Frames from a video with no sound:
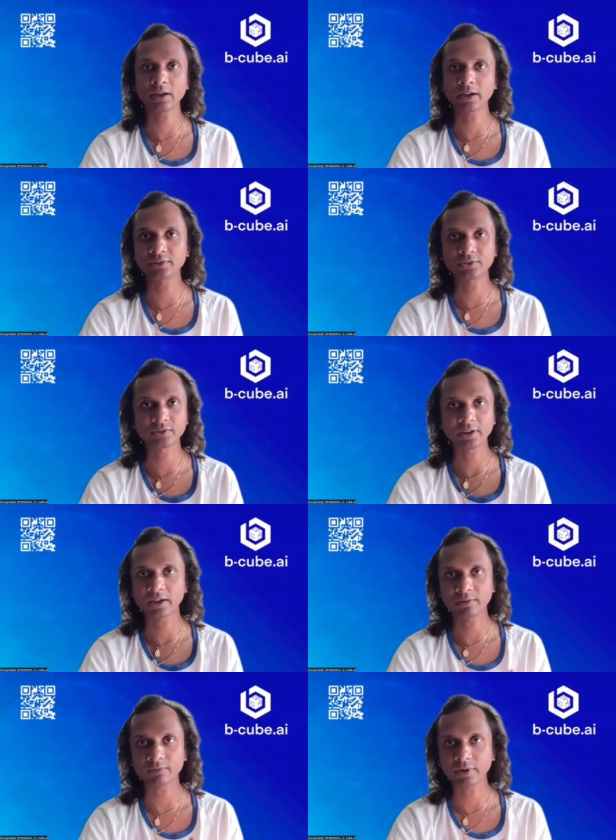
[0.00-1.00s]
clients
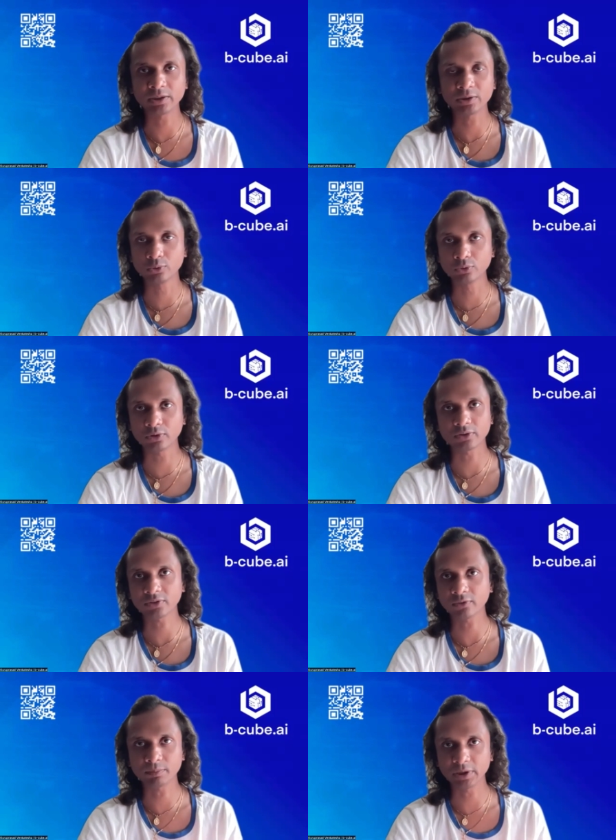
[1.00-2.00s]
and find
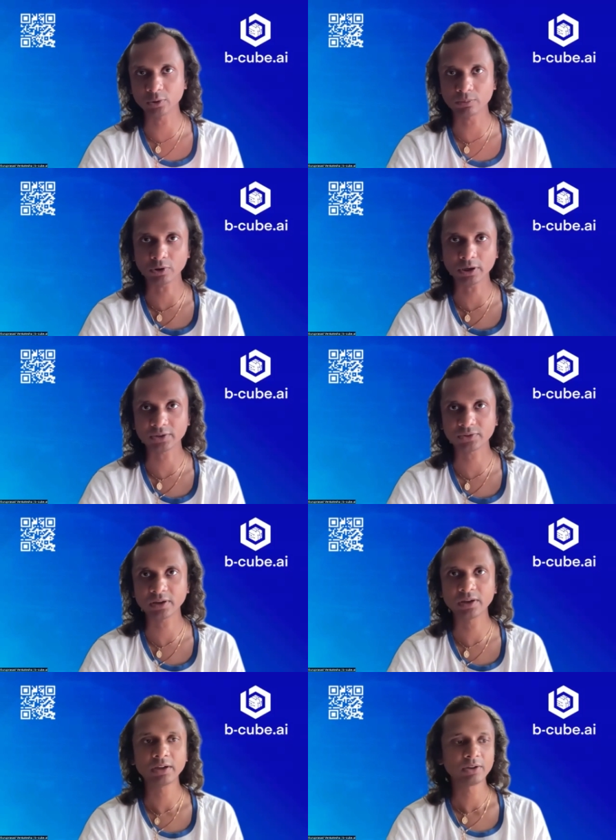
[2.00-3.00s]
users of bcube products
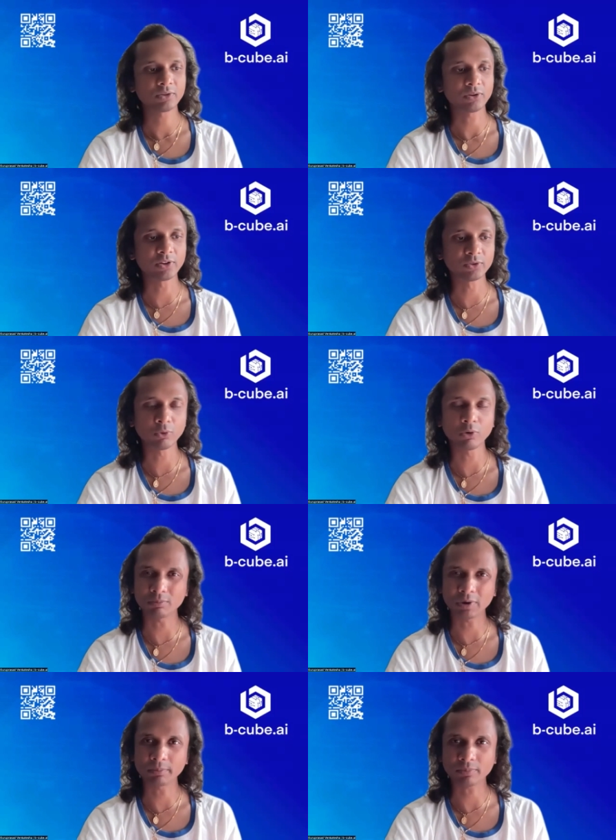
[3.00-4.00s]
so these two are
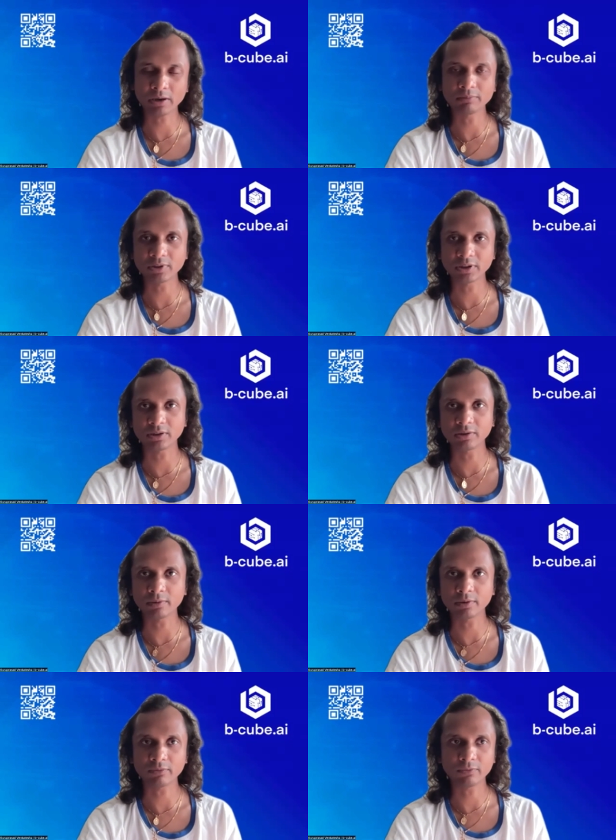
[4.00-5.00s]
my primary
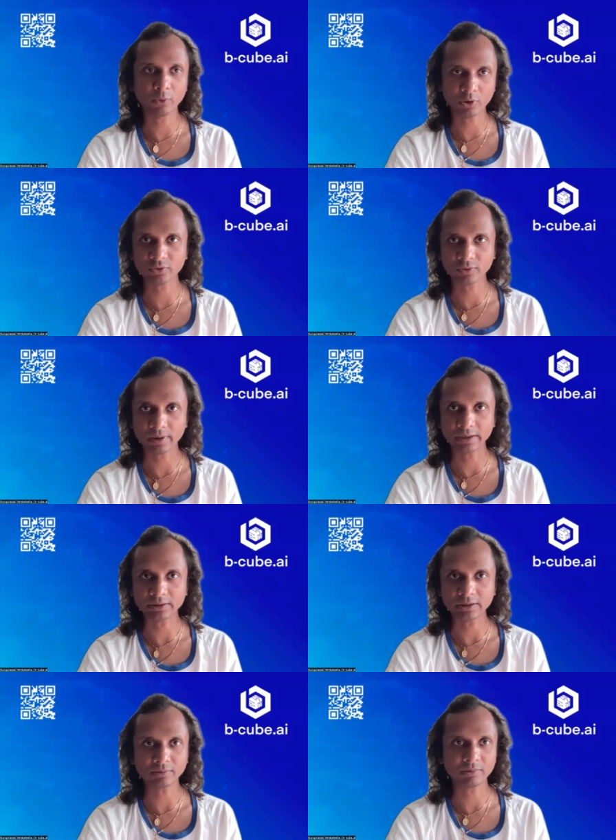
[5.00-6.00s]
uh, focus
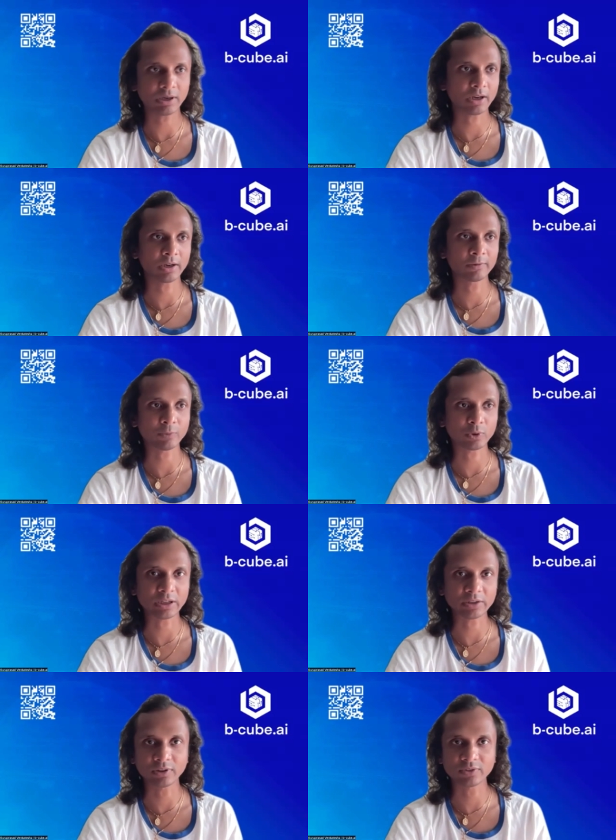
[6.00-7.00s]
right now and for
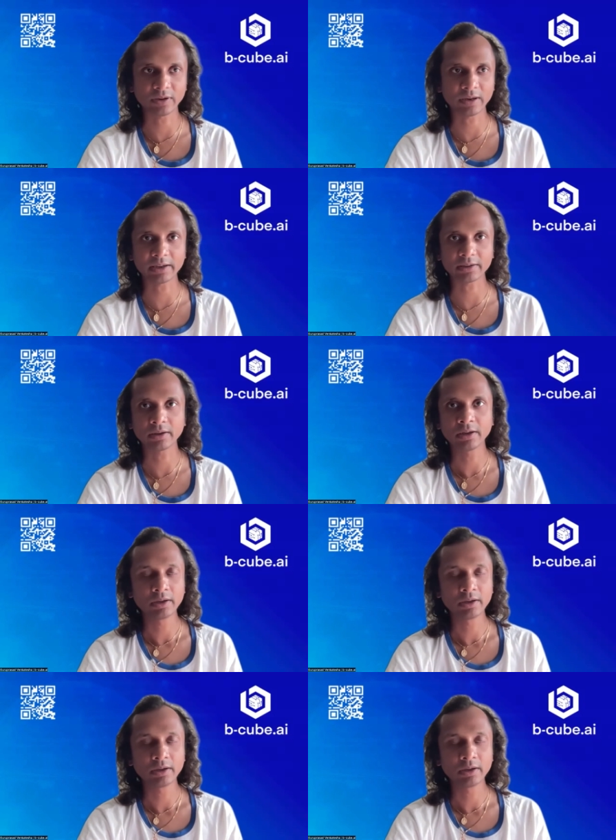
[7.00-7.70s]
that reason like